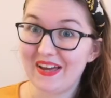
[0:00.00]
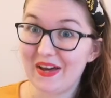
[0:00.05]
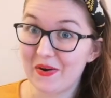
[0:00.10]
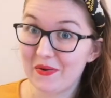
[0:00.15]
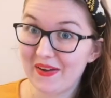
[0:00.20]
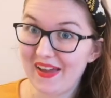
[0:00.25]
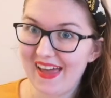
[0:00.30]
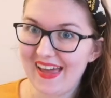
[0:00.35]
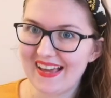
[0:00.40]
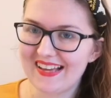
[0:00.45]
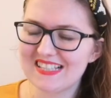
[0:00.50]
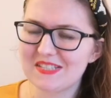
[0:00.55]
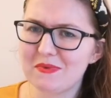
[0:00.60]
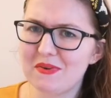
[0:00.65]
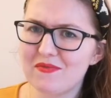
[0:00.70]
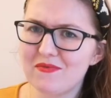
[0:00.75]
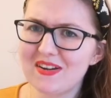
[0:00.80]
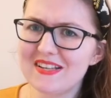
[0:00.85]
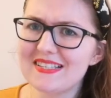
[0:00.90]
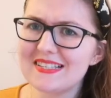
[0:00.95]
Okay, so
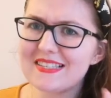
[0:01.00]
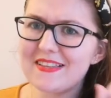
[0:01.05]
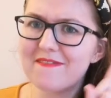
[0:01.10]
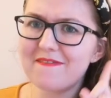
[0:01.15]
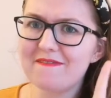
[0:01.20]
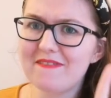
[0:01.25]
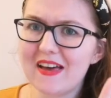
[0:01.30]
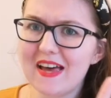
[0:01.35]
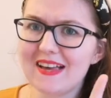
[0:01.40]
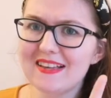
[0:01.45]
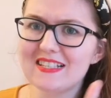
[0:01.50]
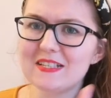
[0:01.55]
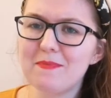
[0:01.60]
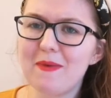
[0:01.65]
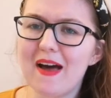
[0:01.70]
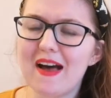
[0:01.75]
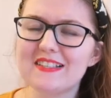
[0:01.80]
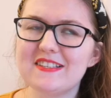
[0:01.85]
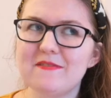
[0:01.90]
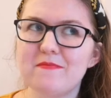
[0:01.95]
we've written the first
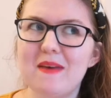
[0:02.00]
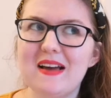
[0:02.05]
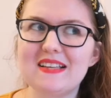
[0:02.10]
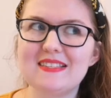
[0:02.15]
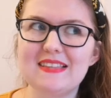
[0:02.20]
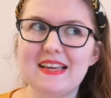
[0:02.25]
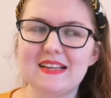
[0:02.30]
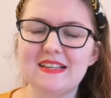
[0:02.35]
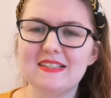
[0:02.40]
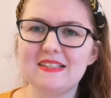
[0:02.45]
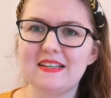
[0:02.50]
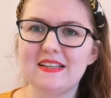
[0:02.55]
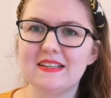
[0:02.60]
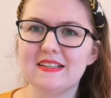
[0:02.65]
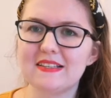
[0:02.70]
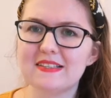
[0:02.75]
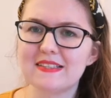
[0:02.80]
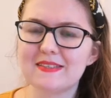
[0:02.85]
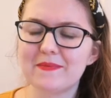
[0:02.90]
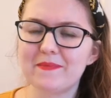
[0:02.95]
part of my
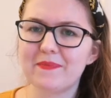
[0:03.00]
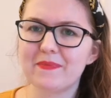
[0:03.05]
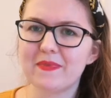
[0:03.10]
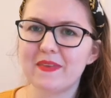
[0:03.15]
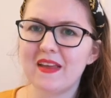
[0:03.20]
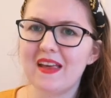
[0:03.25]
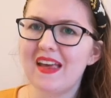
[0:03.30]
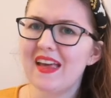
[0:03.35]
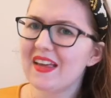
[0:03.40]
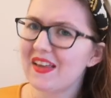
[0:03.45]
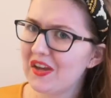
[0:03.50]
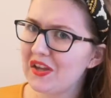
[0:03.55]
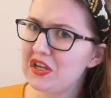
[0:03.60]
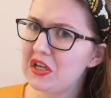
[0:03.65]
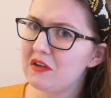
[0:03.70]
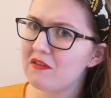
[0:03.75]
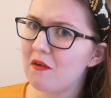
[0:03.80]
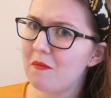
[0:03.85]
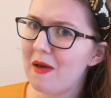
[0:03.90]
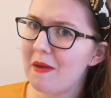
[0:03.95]
sentence. Can
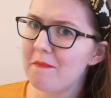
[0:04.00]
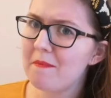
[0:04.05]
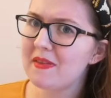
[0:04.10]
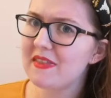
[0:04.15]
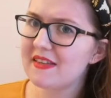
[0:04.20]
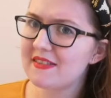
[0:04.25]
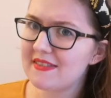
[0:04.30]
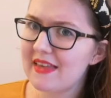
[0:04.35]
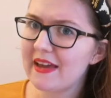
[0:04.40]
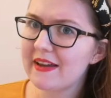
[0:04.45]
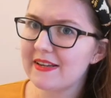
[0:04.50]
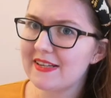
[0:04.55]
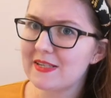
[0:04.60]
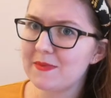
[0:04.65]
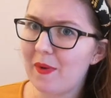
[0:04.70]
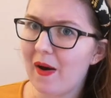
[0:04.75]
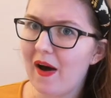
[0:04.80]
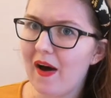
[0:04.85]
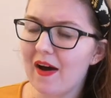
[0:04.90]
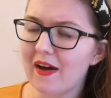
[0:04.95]
you remember the second
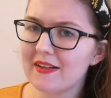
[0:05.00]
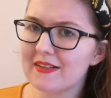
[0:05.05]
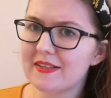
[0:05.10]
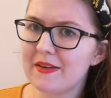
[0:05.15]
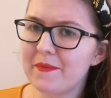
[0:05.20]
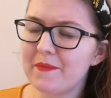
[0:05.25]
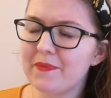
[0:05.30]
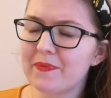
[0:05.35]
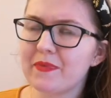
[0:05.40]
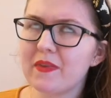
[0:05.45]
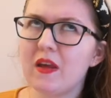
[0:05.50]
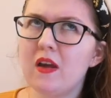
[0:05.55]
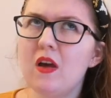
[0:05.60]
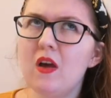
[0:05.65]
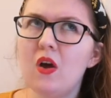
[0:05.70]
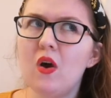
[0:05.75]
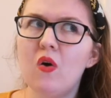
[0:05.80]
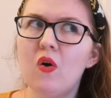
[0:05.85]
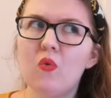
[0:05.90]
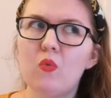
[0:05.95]
part?
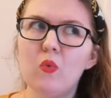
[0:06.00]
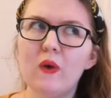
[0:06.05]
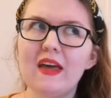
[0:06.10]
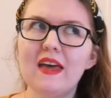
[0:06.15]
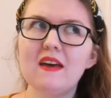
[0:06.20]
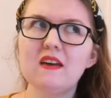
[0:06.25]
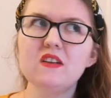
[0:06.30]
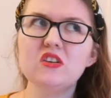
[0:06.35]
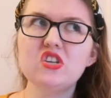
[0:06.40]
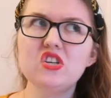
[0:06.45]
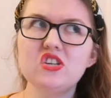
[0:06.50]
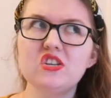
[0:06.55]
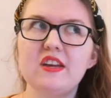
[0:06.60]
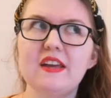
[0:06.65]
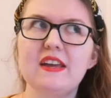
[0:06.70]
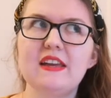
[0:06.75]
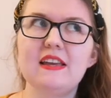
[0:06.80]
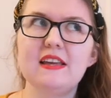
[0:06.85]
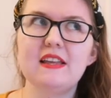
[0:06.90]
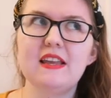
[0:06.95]
Will
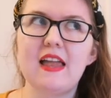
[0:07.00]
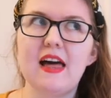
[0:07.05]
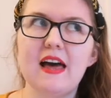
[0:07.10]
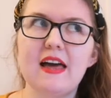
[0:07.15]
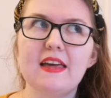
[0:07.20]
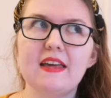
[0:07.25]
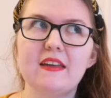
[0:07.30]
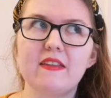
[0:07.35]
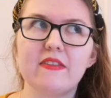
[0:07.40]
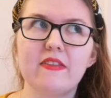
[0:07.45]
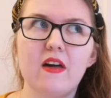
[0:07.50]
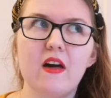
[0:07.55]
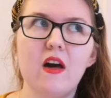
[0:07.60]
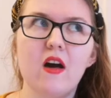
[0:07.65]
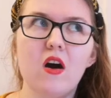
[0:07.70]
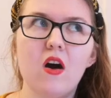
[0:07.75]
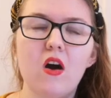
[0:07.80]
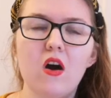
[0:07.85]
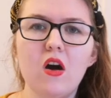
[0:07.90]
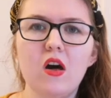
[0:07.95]
she like the
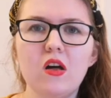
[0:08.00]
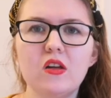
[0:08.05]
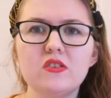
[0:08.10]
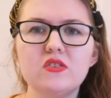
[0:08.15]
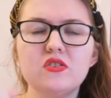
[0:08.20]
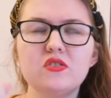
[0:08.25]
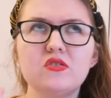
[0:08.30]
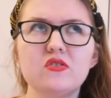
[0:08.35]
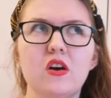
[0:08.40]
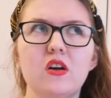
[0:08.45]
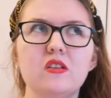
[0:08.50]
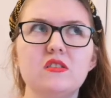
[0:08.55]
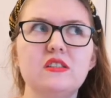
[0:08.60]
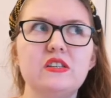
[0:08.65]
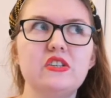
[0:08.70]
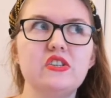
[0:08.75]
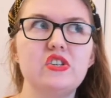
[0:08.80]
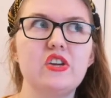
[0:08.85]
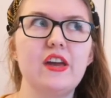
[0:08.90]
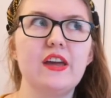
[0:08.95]
hot,
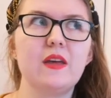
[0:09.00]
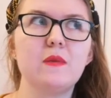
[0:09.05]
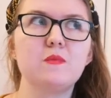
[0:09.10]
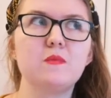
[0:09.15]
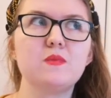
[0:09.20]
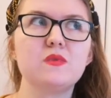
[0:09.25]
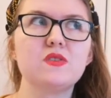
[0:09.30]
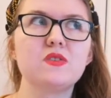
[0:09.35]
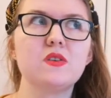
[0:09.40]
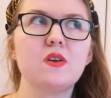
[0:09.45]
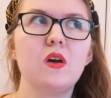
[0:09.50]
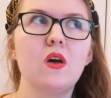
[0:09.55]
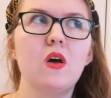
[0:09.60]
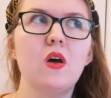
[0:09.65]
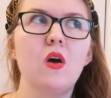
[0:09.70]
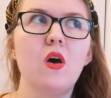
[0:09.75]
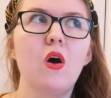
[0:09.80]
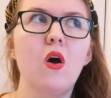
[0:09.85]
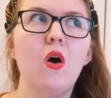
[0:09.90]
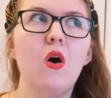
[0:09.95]
salty chips
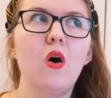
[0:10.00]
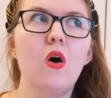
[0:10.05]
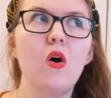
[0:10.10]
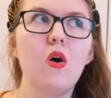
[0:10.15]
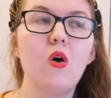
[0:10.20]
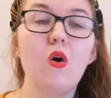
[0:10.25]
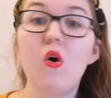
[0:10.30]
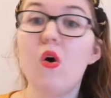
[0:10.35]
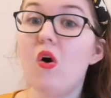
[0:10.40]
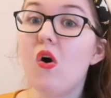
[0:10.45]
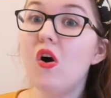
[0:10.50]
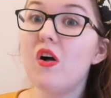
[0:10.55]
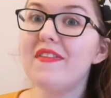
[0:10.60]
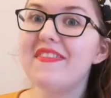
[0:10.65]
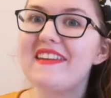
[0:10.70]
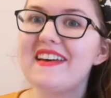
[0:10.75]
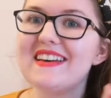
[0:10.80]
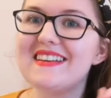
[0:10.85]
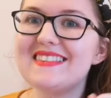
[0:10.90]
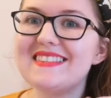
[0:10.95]
or
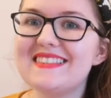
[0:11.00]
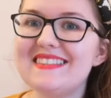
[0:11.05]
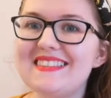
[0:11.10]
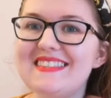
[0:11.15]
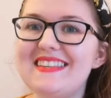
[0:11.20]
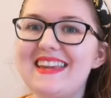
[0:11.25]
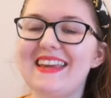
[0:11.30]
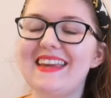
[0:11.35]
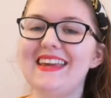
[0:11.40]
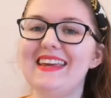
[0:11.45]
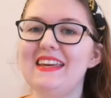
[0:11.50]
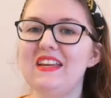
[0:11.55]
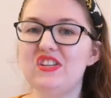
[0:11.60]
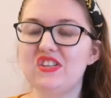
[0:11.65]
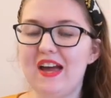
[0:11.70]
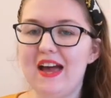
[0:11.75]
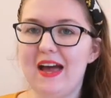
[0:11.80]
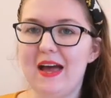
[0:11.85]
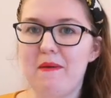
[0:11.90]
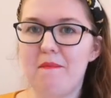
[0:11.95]
the sticky
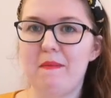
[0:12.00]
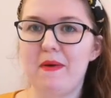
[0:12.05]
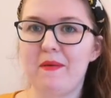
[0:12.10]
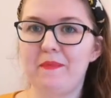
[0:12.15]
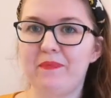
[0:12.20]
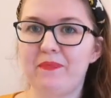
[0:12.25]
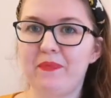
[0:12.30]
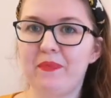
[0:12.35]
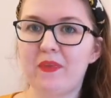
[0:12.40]
jam?